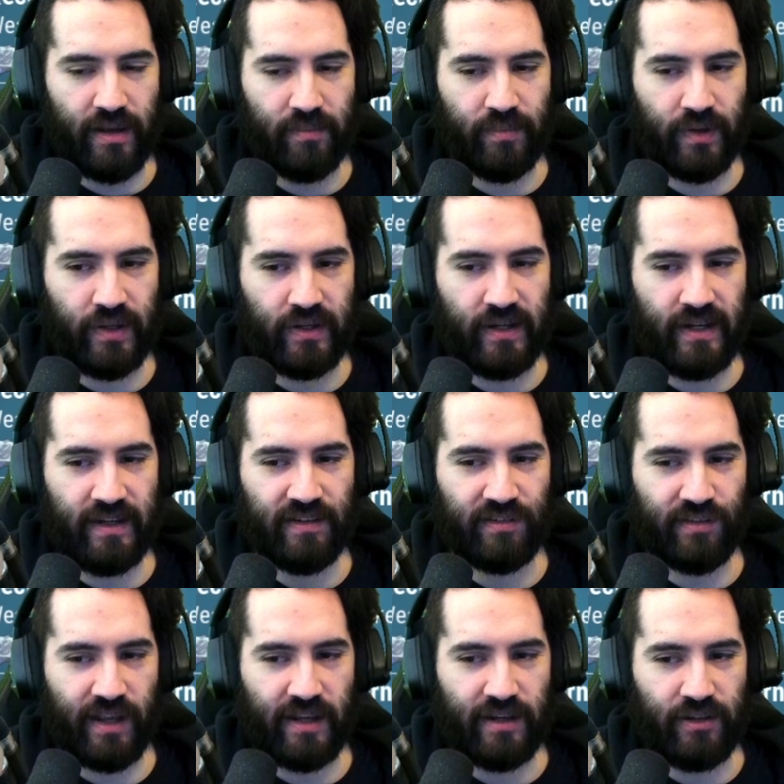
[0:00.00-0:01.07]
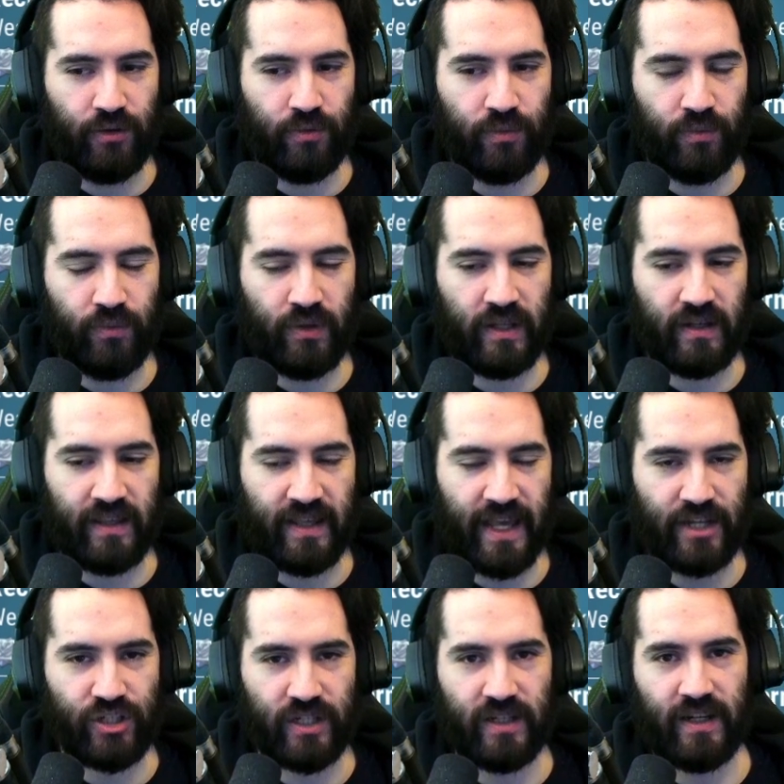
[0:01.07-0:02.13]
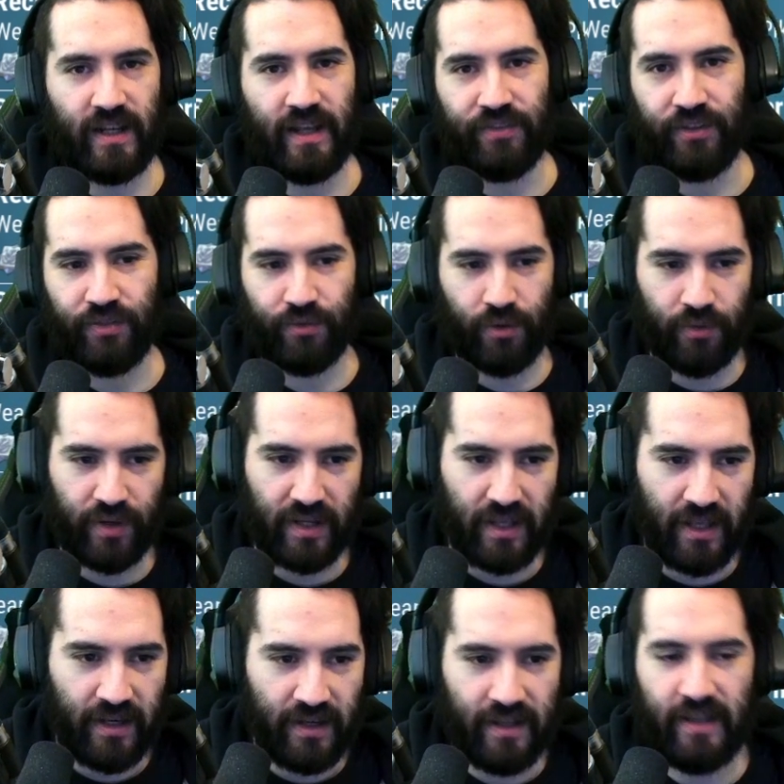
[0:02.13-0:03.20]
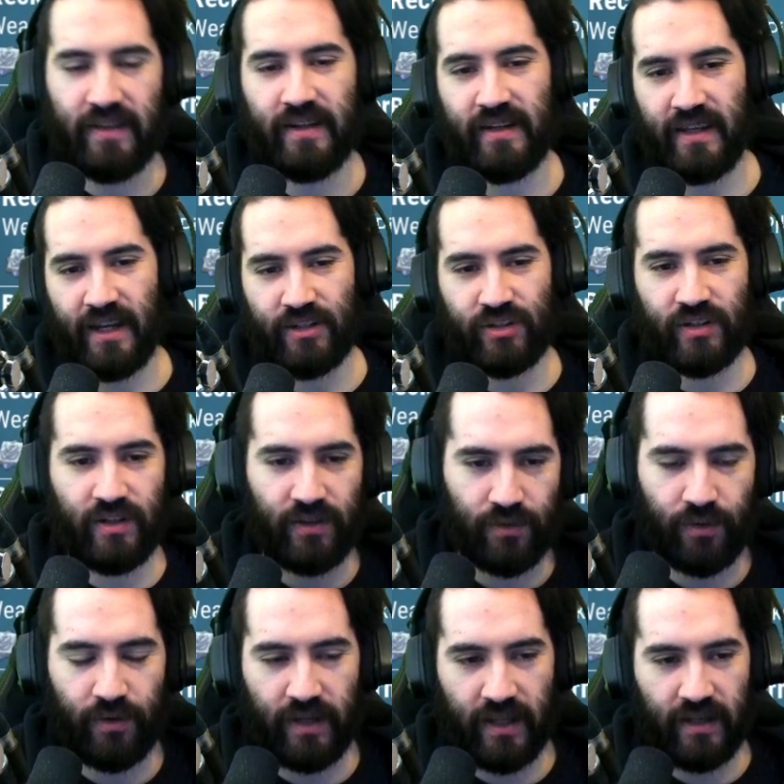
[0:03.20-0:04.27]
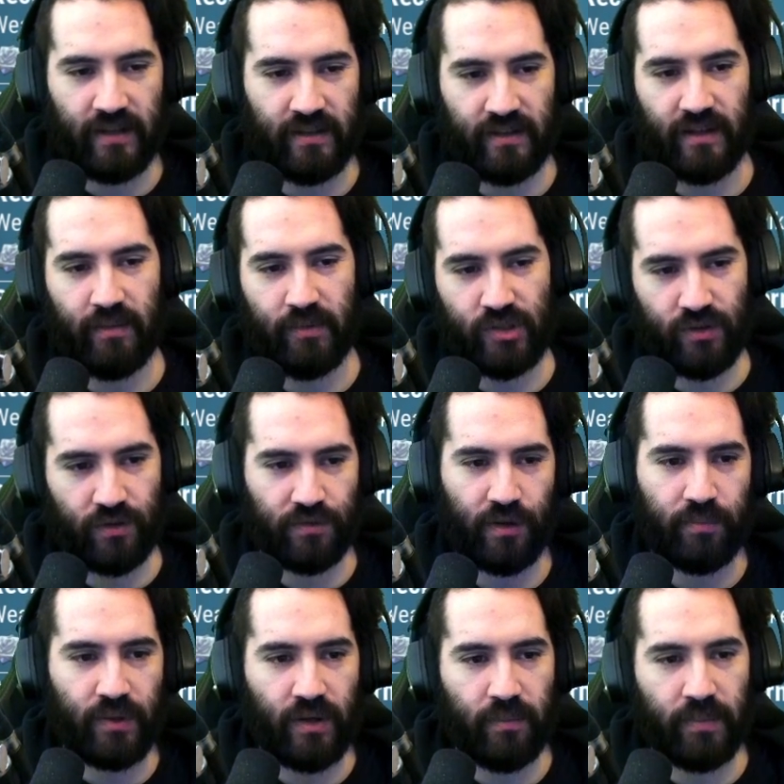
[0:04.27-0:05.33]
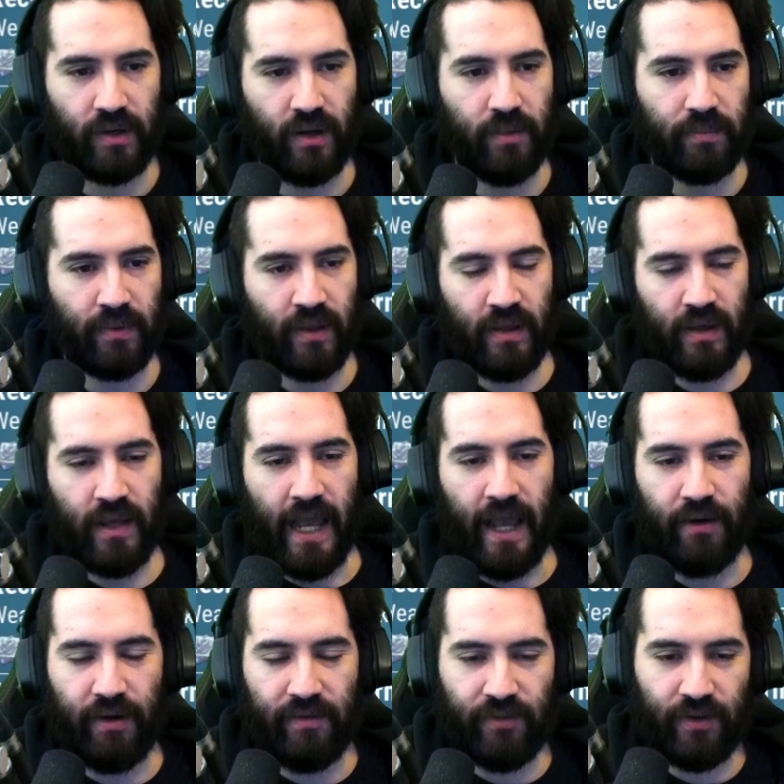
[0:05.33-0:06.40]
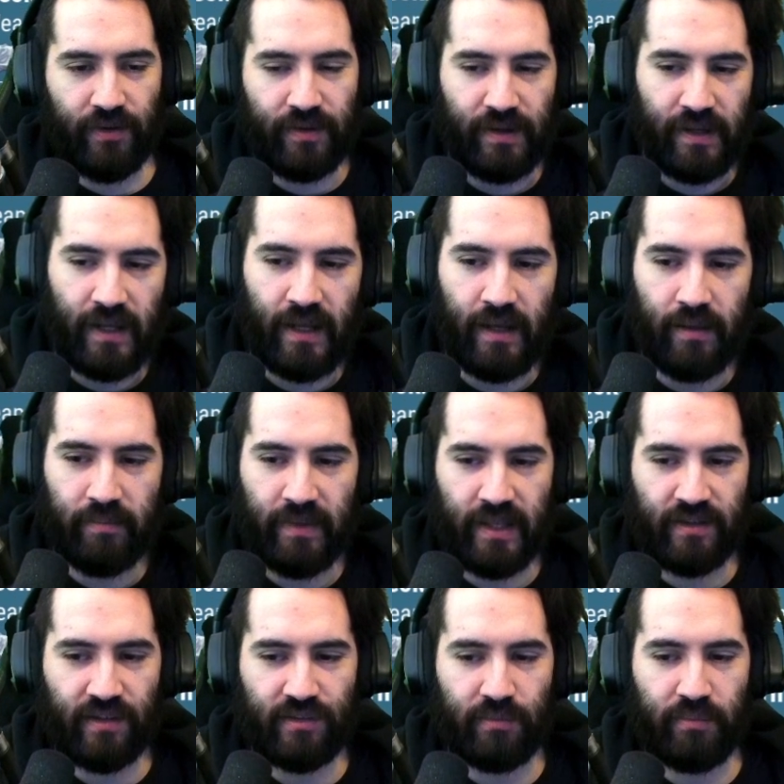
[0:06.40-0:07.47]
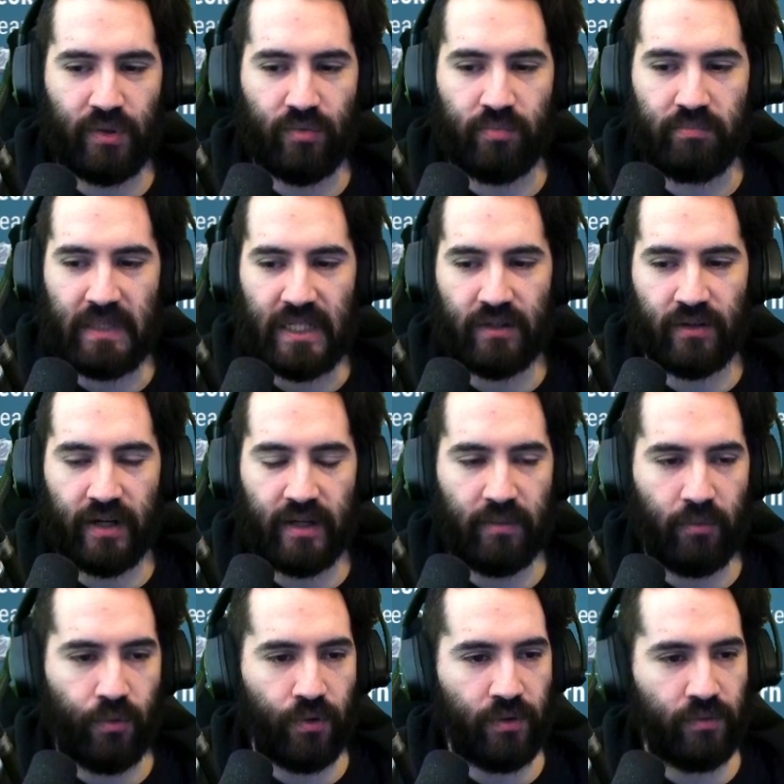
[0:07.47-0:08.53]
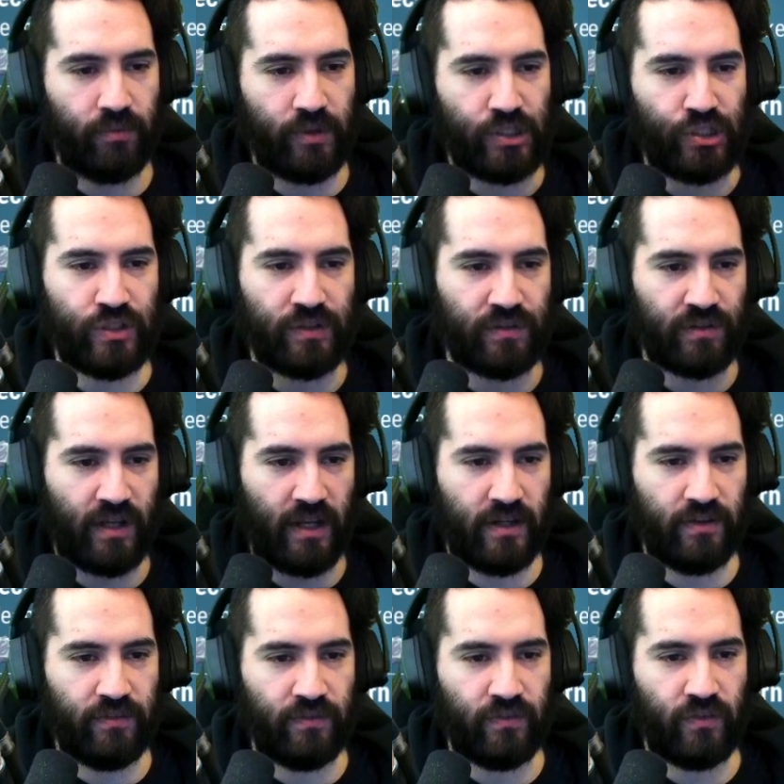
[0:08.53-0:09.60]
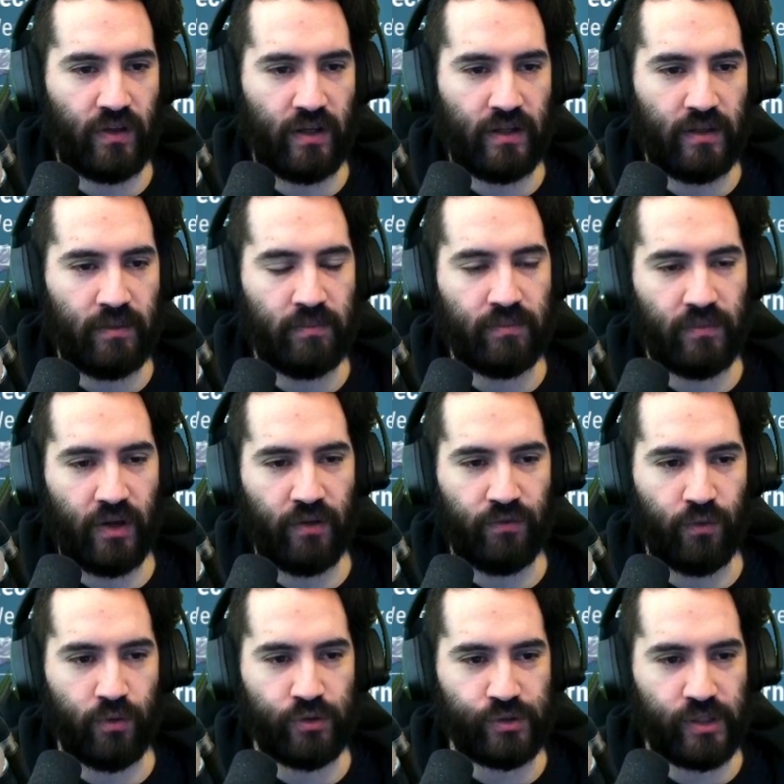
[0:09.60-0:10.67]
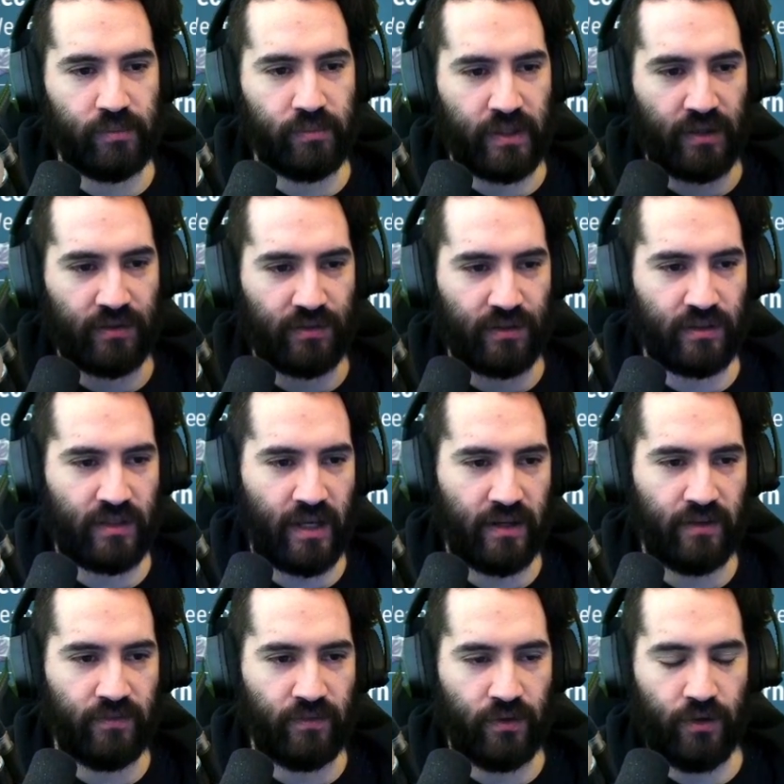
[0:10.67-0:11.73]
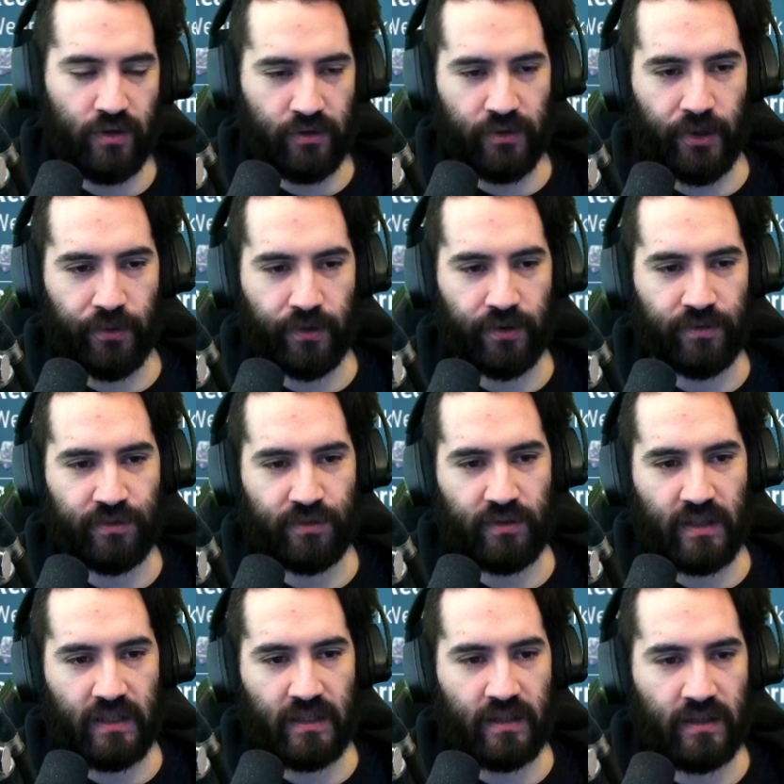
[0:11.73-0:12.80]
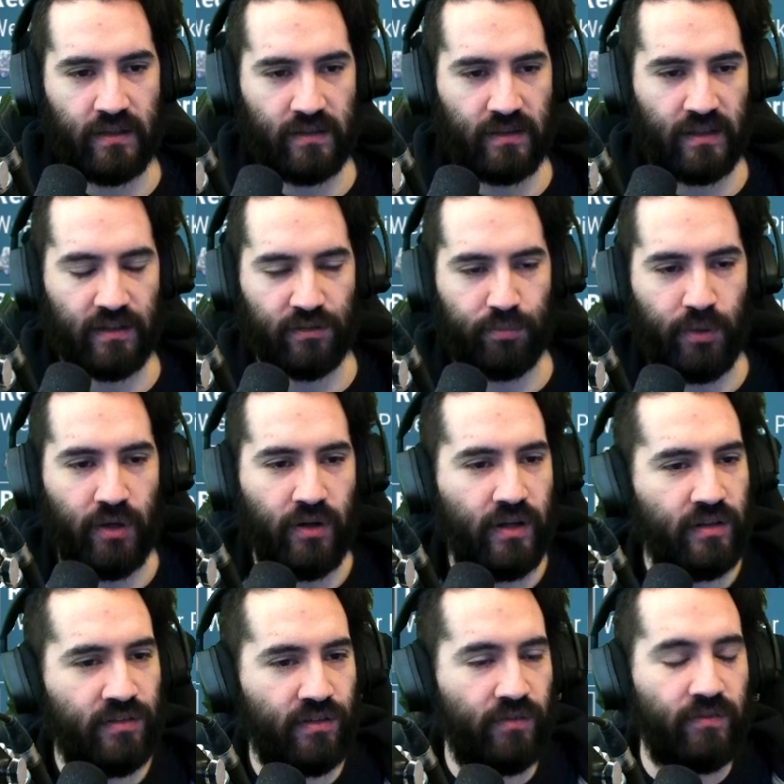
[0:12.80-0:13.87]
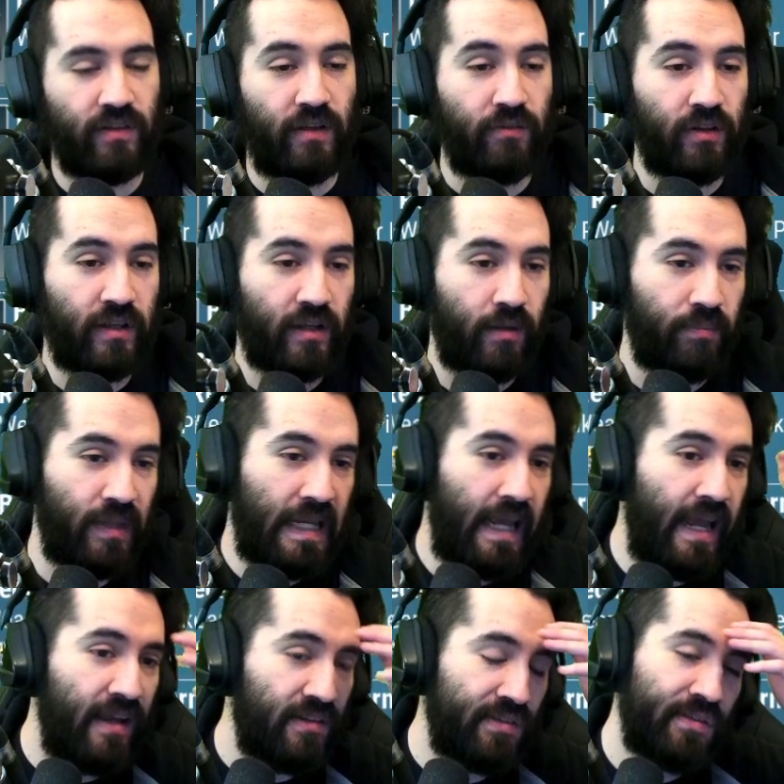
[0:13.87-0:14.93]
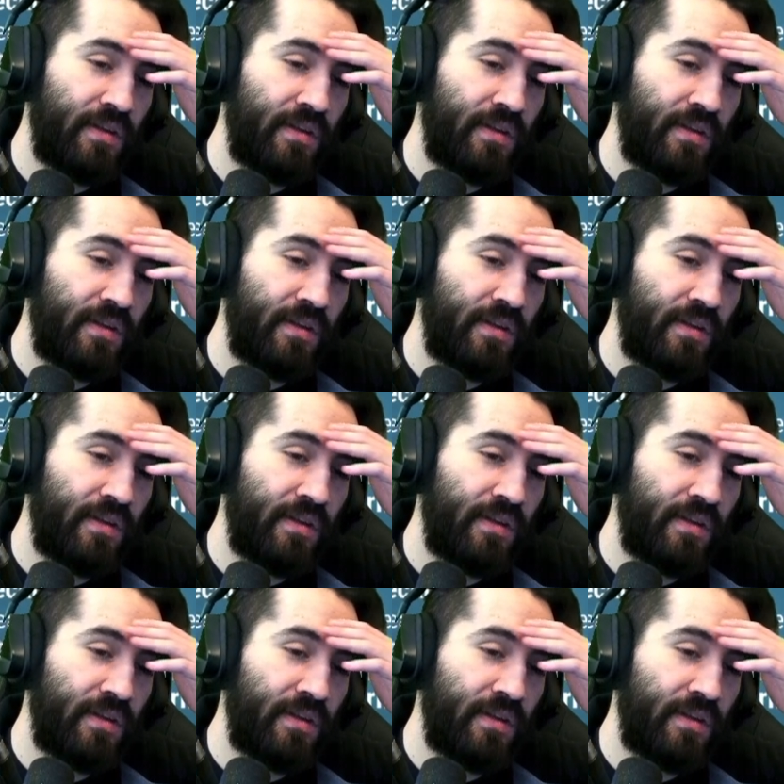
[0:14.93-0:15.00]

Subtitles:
but instead you can catch it and then throw it again, and then catch it and throw it again, and the damage goes up and up and up. However, it doesn't build meter anymore, which is kind of unfortunate because it kind of neuters the experience of leveling up the axe.